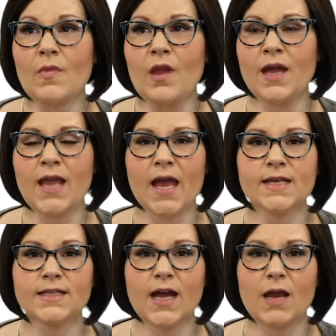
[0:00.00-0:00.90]
again,
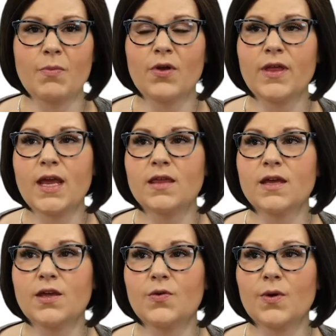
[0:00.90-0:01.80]
it's a hyperlink
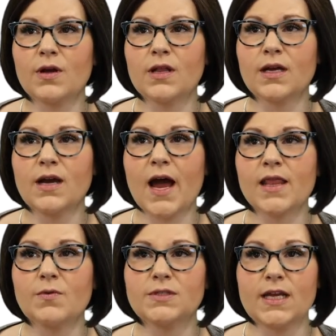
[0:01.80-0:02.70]
that you will click on
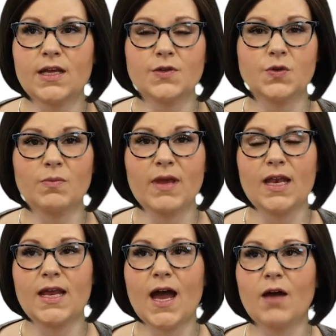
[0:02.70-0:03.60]
that will take you to a
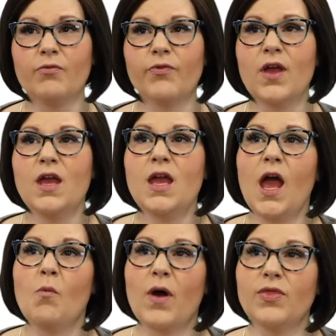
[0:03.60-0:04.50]
PDF.
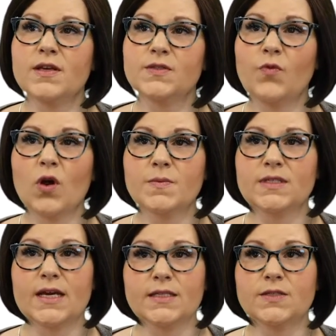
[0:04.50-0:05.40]
And what this form
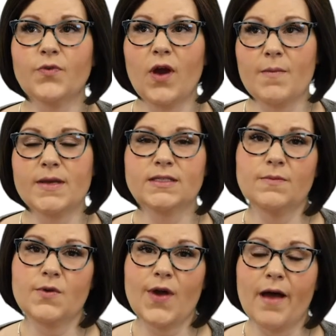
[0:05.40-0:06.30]
says for
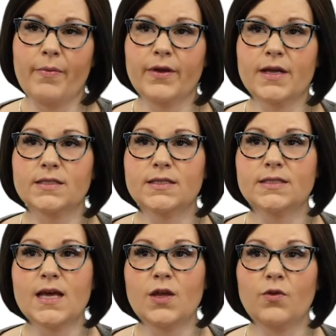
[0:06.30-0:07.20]
MSW applicants
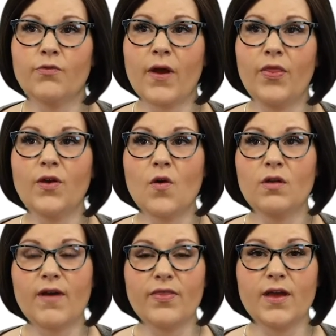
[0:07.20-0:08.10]
is that you've read the Code
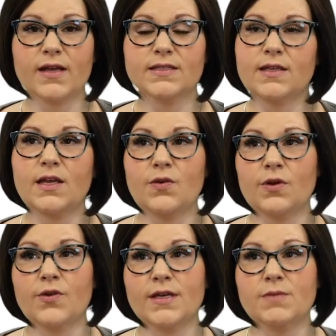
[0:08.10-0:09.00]
of Ethics and that you
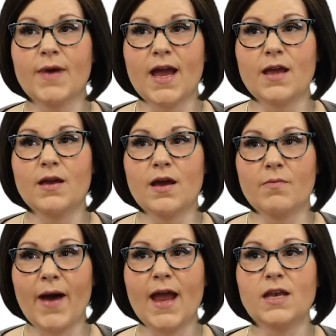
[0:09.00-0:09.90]
agreed to
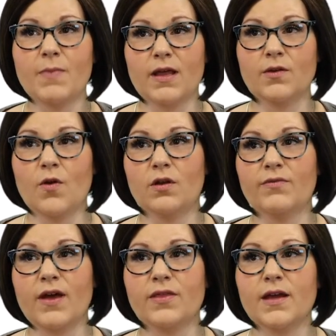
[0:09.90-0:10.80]
abide by the Code
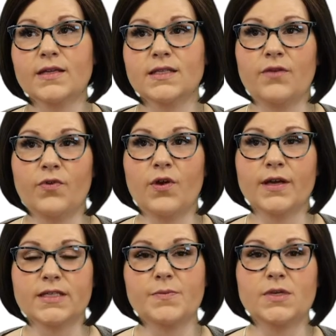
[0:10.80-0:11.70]
of Ethics if you're
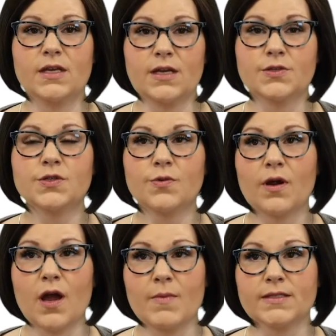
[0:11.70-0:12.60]
accepted into
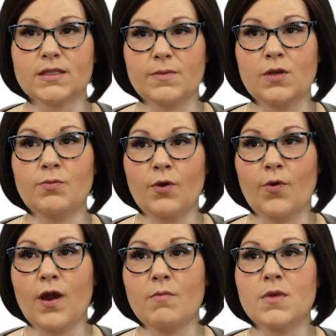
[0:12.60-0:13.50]
our MSW
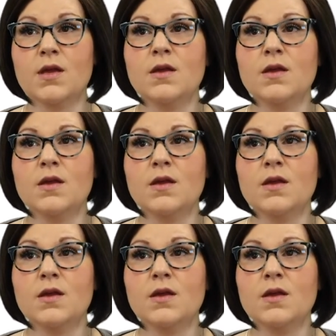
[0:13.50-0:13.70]
program.